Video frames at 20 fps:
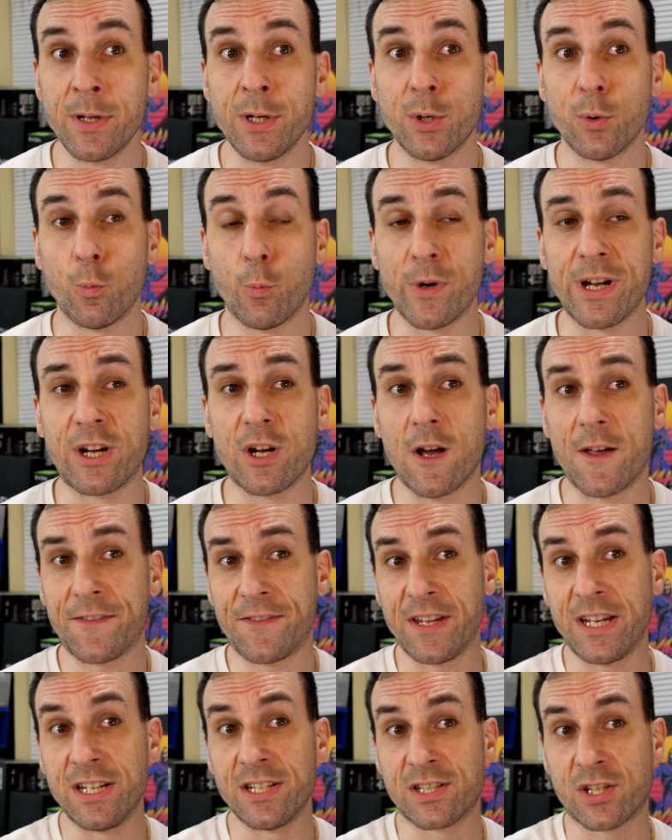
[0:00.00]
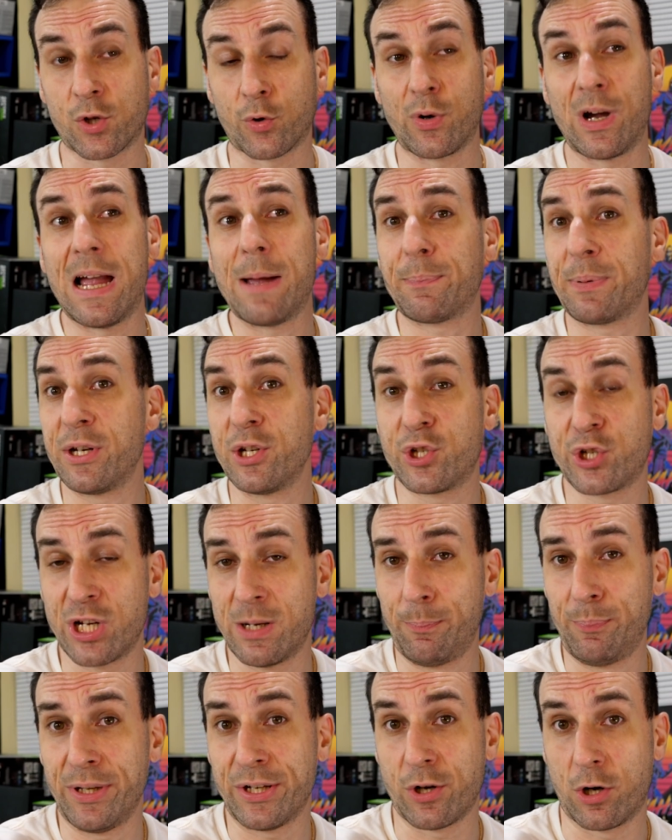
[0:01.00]
We got these crappy
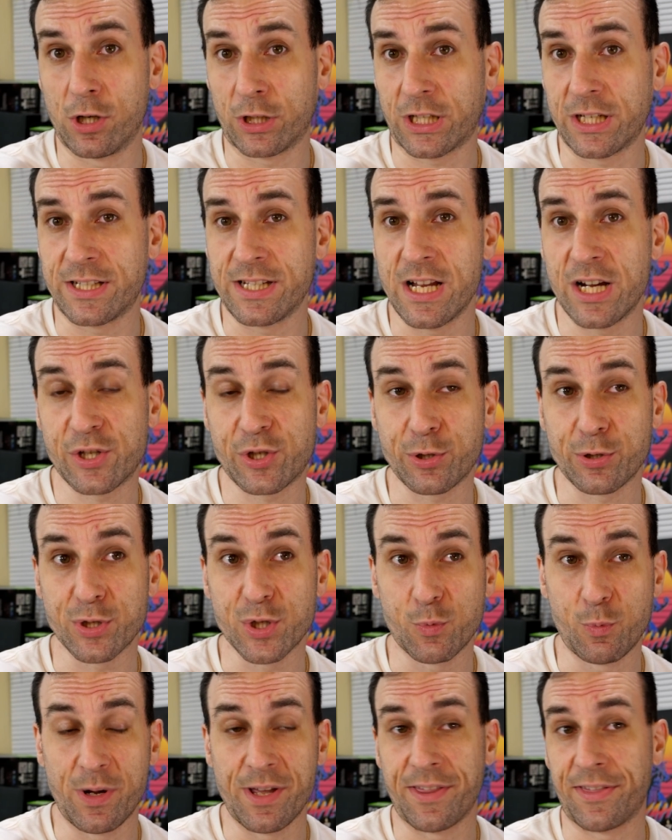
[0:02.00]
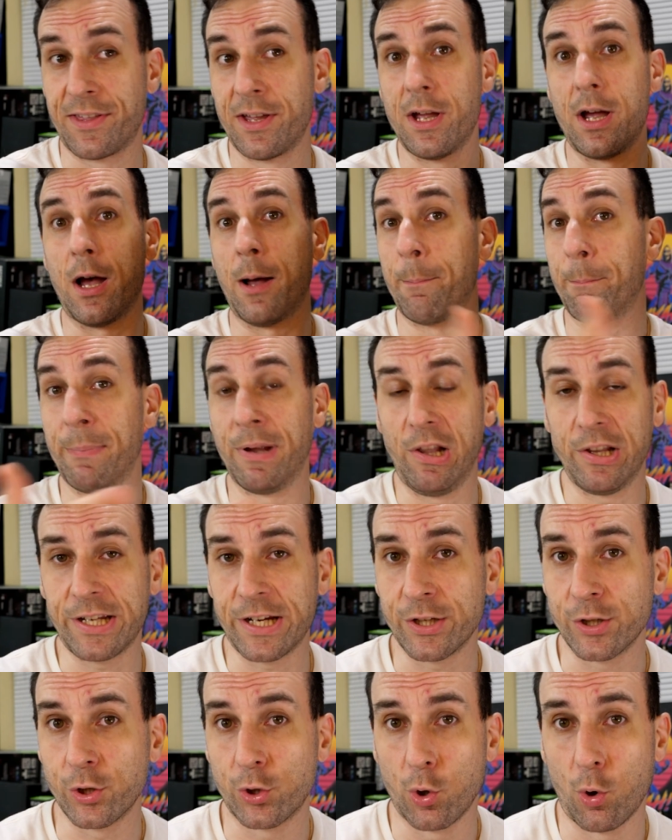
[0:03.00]
chiplet architectures with a
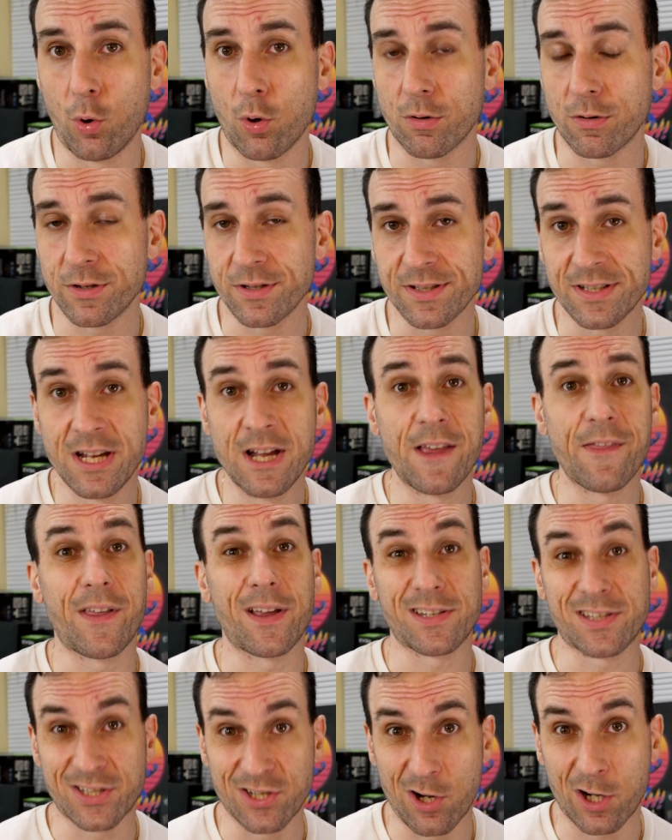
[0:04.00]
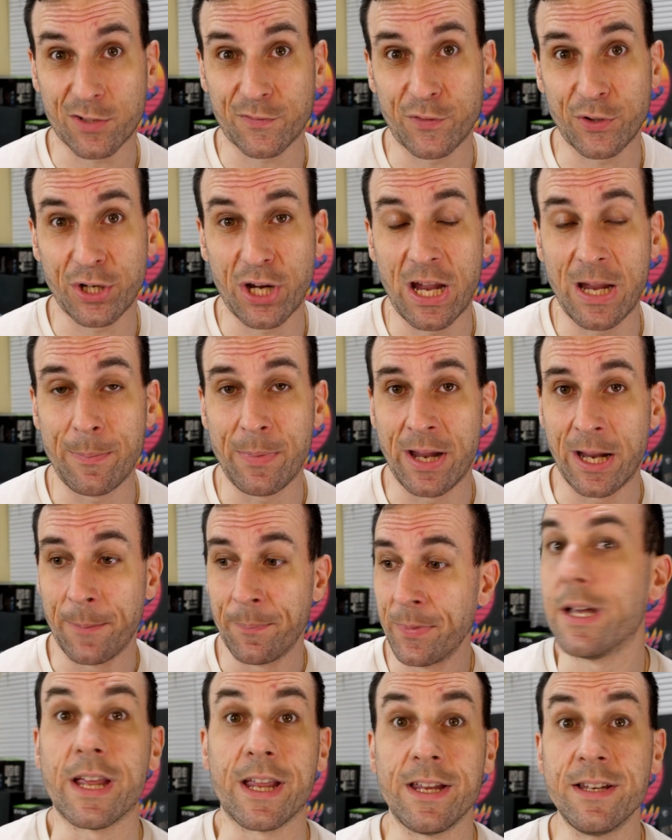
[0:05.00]
million cores that sucked for gaming.
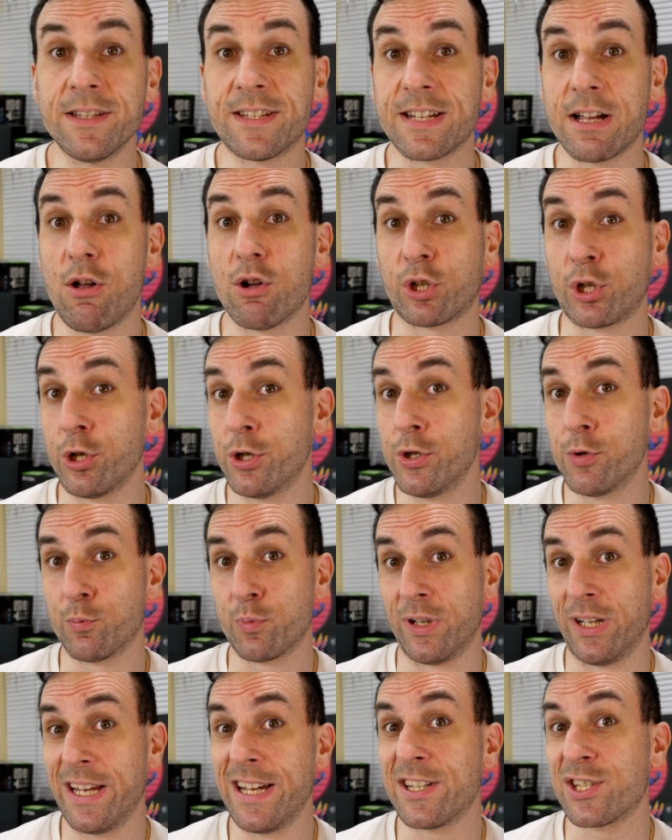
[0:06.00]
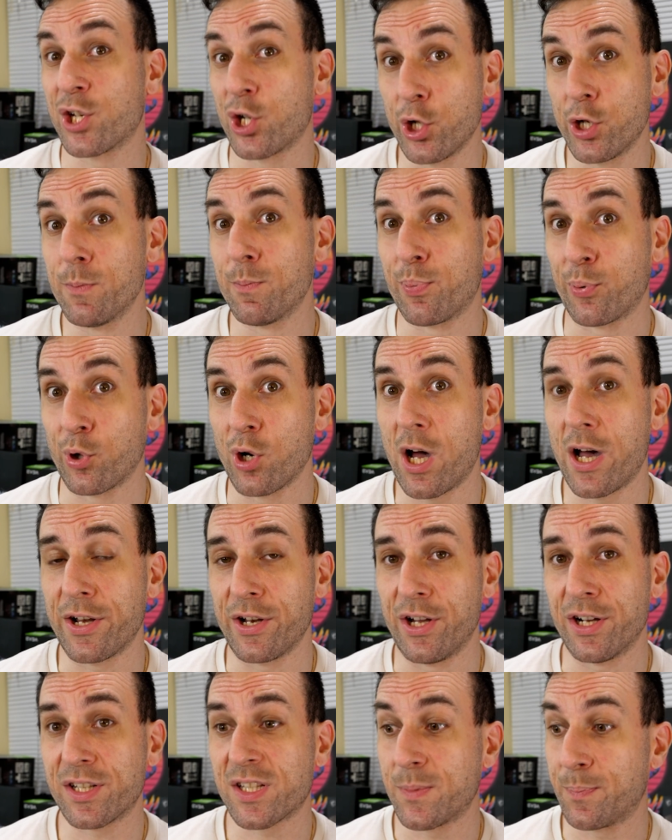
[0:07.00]
Intel couldn't release good
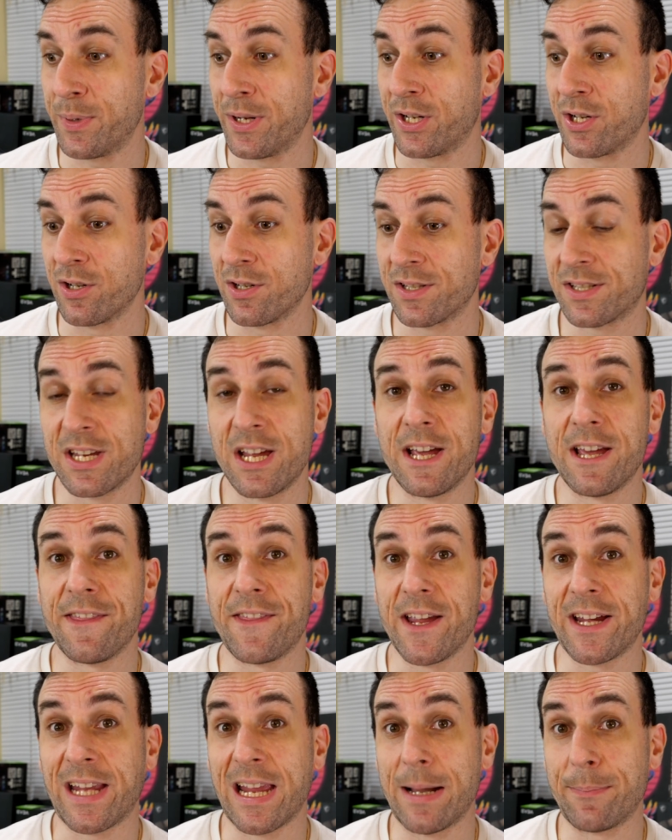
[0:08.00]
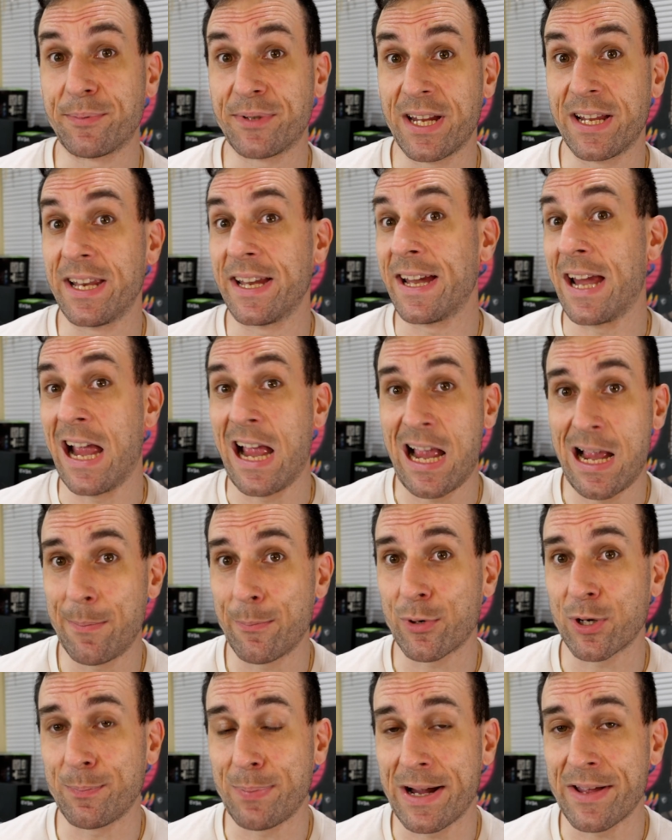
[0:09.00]
products because they kept getting
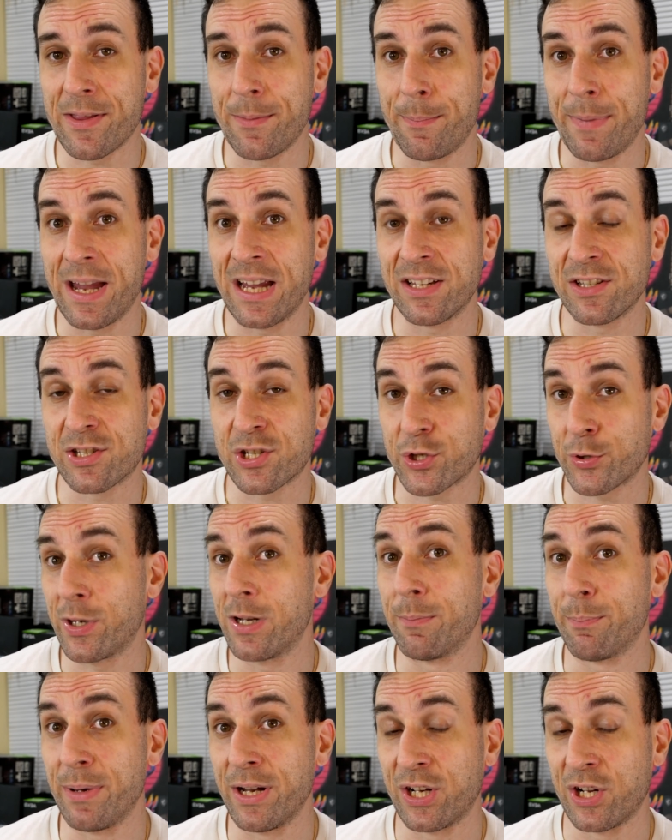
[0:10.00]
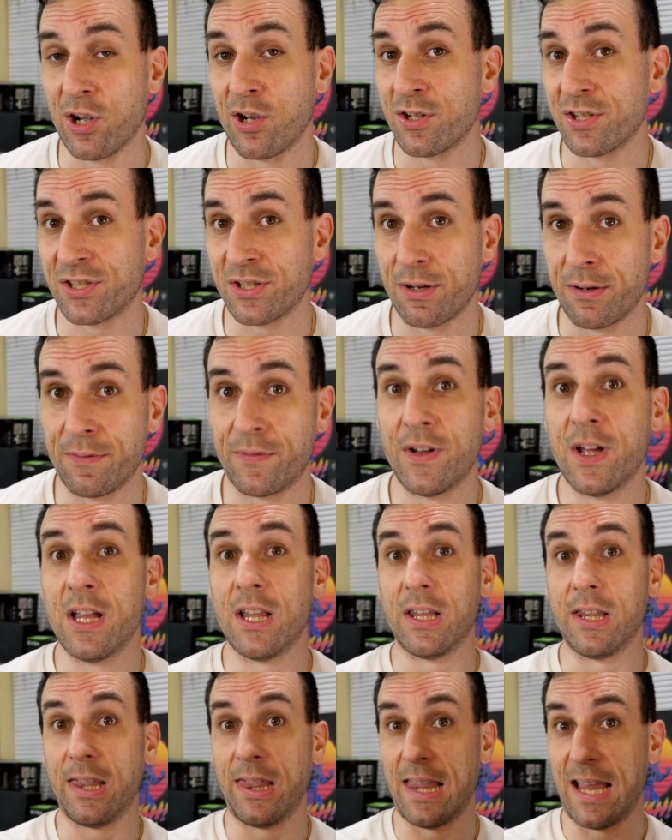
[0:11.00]
hammered by the mainstream because of
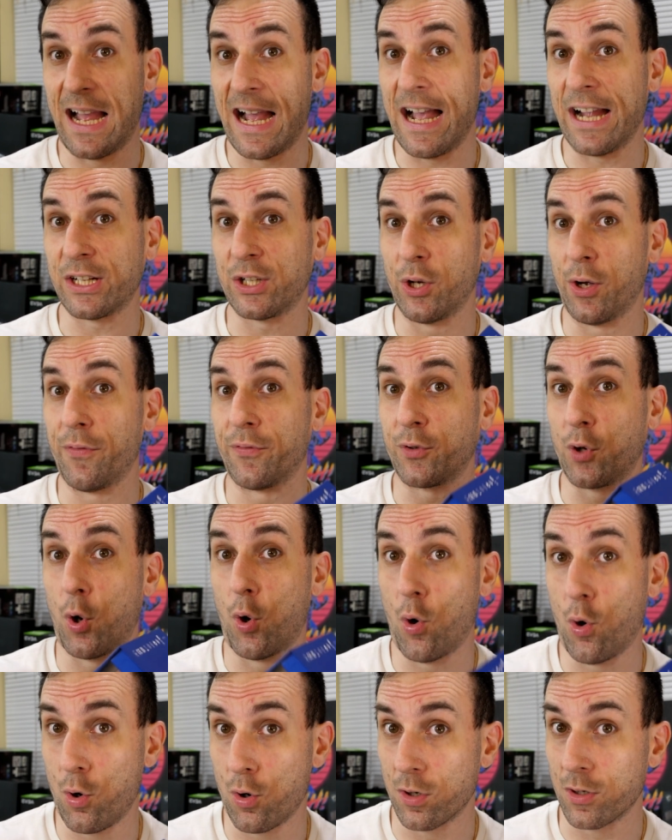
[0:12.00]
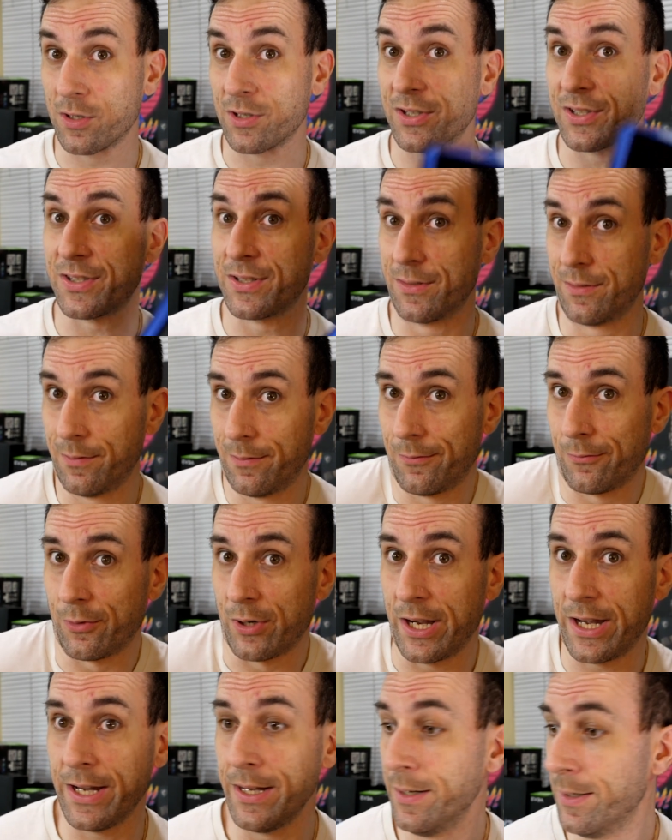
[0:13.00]
lack of cores,
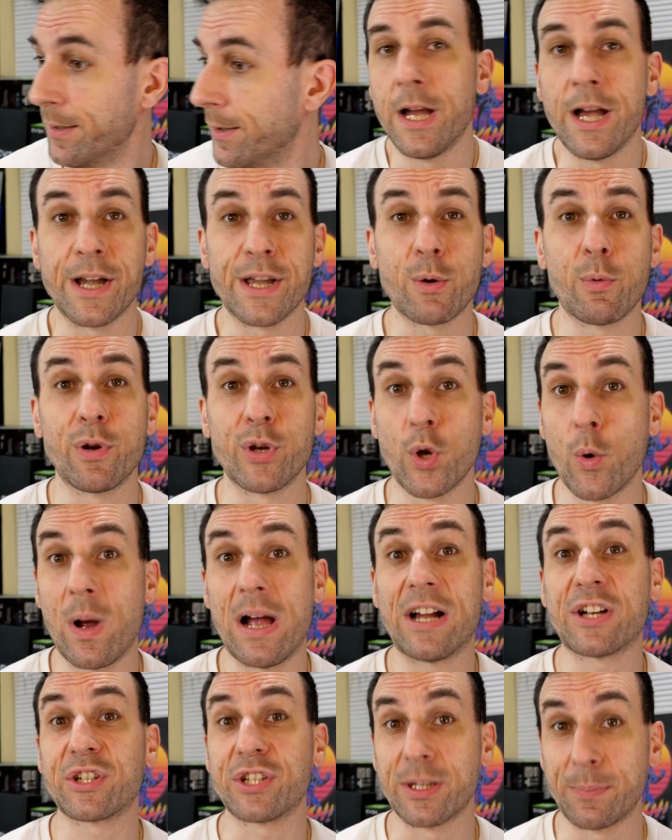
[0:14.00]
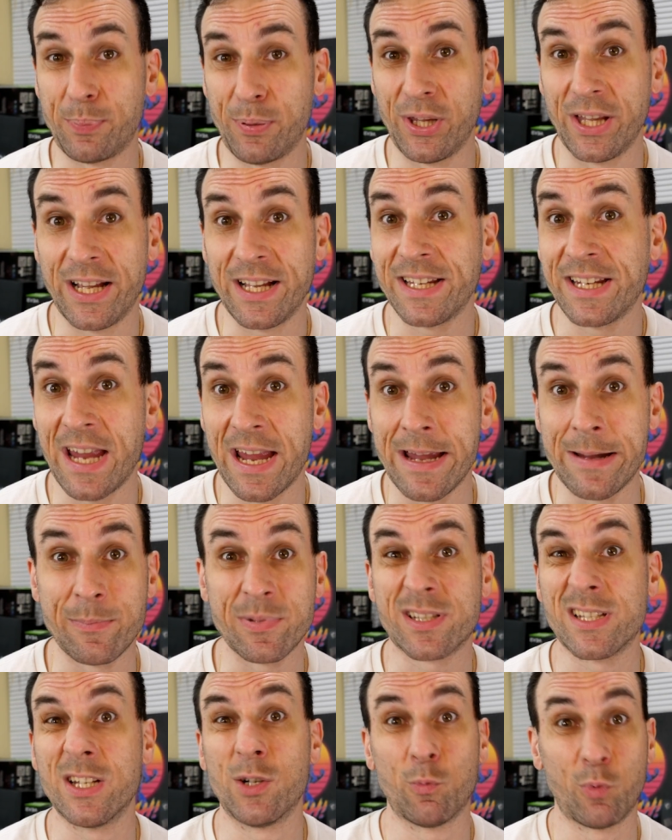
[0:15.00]
right? Anyone who actually played games
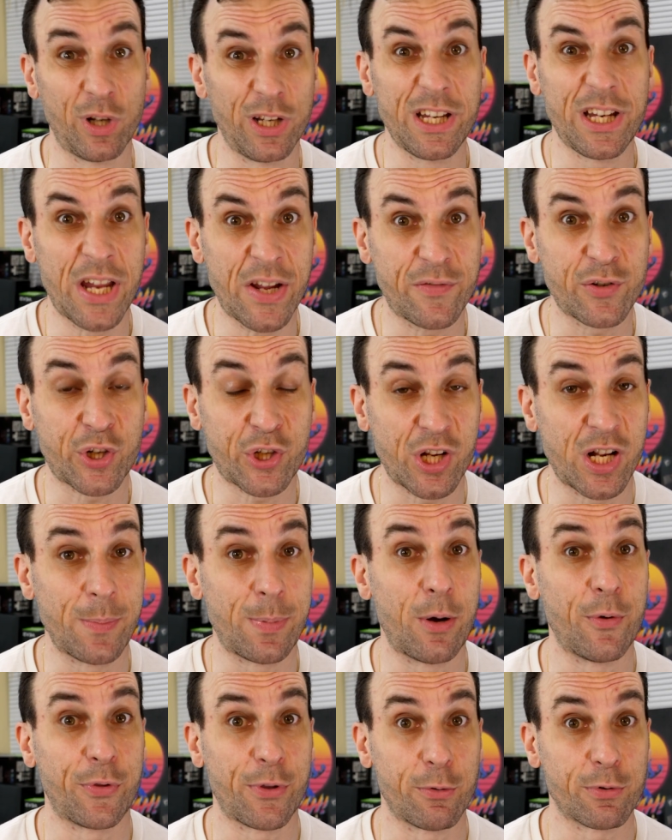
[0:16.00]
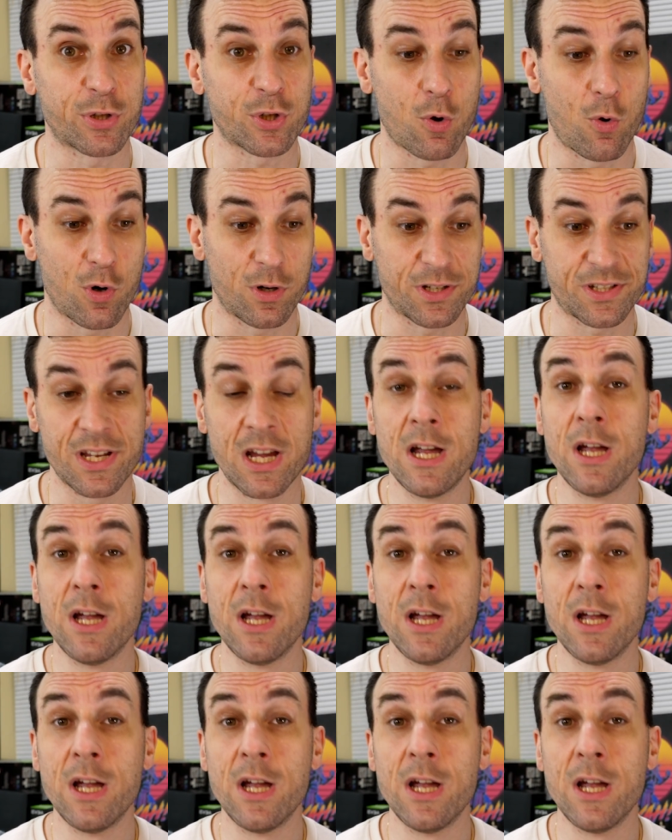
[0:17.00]
didn't really give a shit about those cores.